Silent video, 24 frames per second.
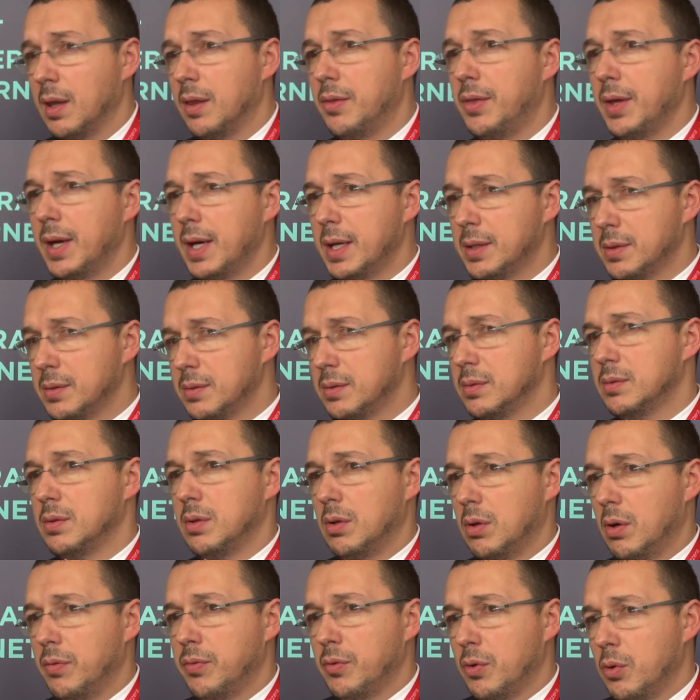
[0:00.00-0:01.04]
then,
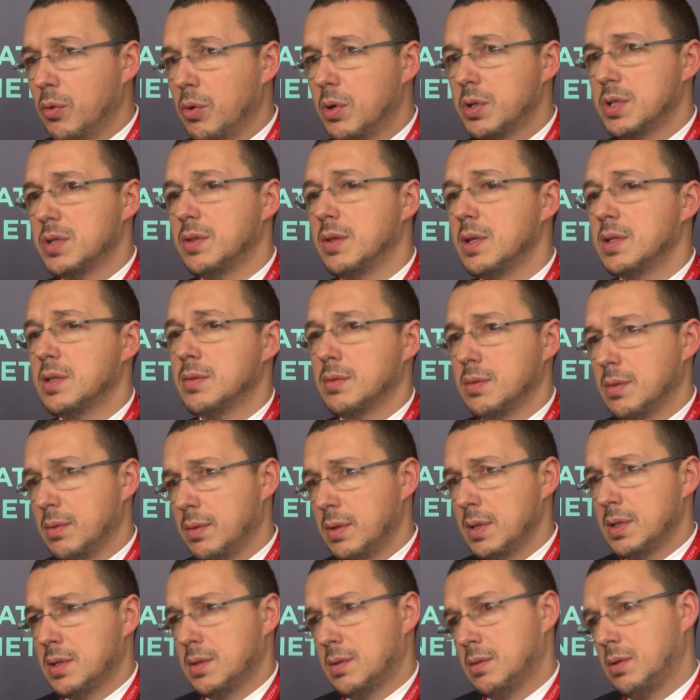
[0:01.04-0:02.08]
of course, this,
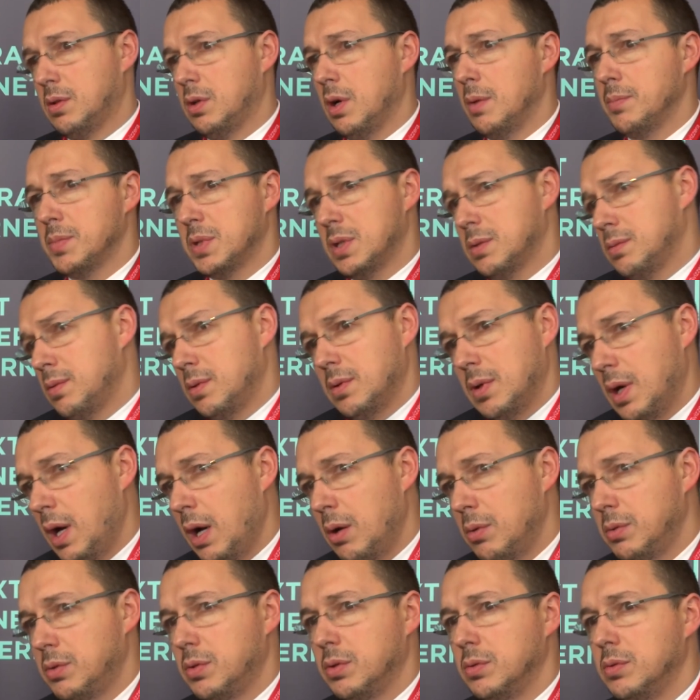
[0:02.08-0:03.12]
this comes
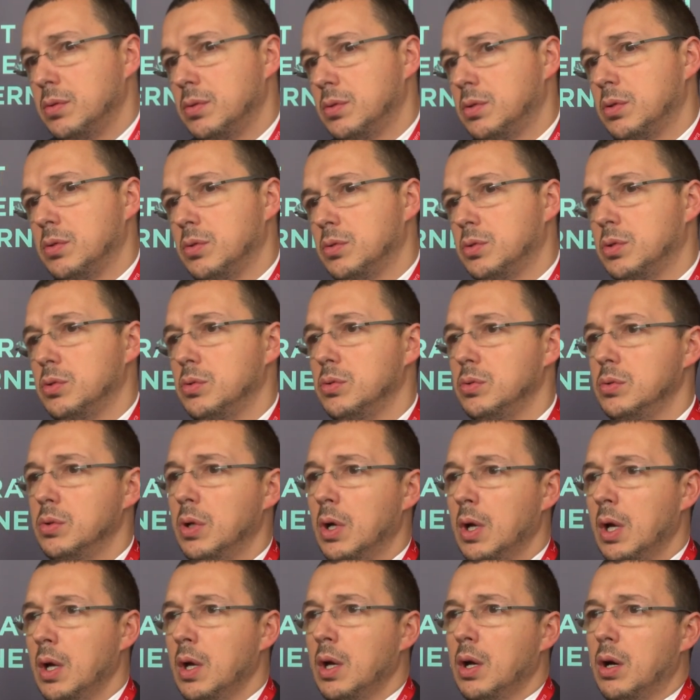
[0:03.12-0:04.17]
out to, to, to
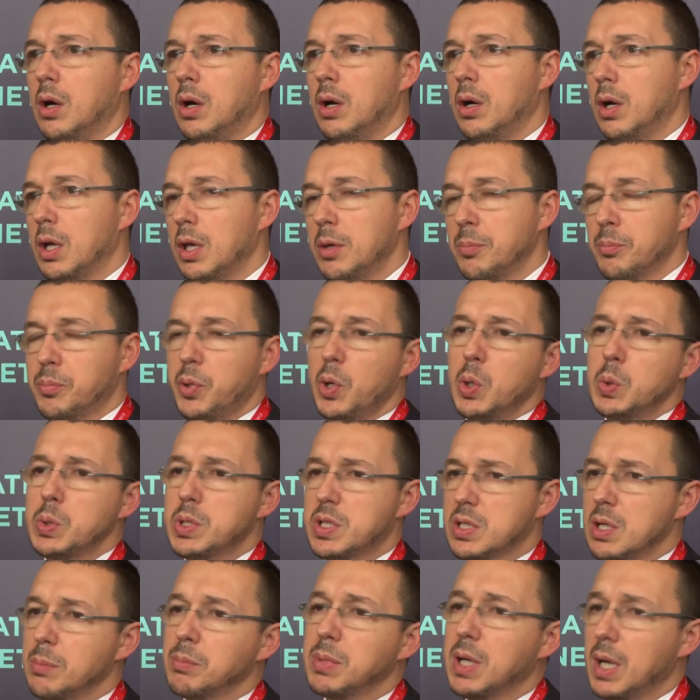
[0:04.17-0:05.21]
uh, impose
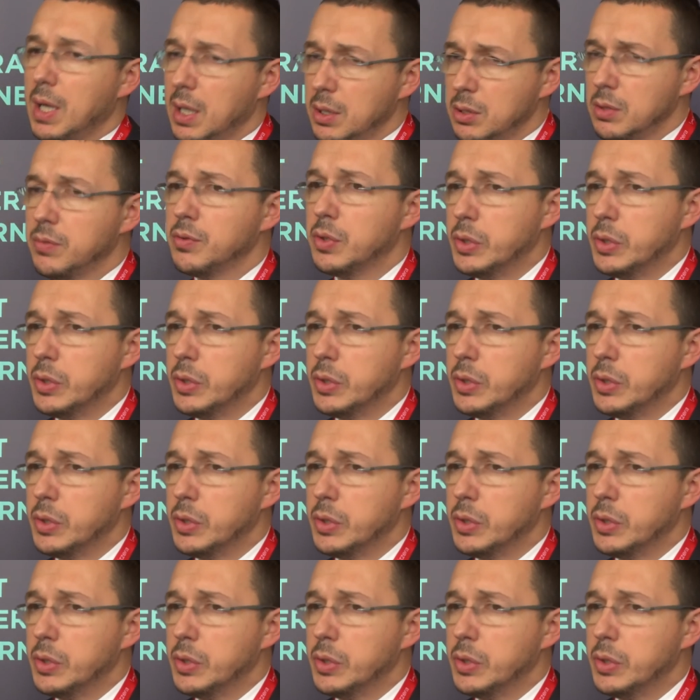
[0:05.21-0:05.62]
some kind of